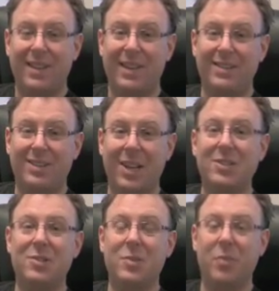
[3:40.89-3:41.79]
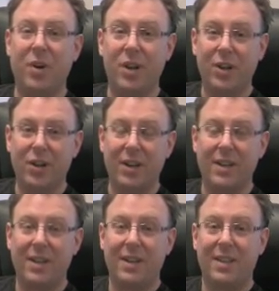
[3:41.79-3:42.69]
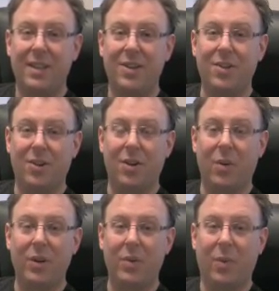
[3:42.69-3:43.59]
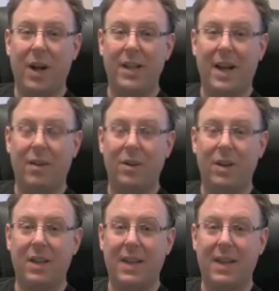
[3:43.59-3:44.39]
then chances are pretty good that you're going to wind out